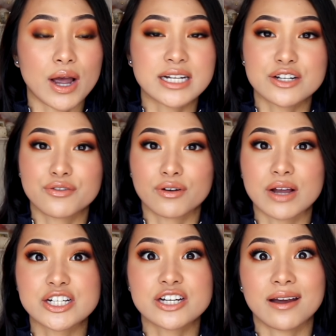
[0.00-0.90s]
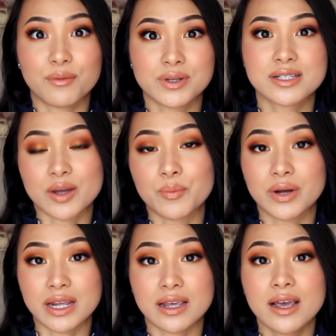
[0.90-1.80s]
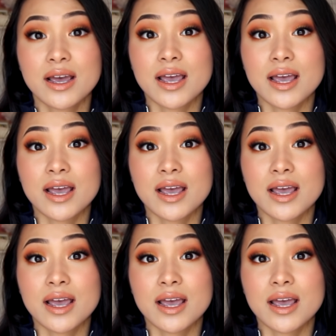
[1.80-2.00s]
and differentiate when somebody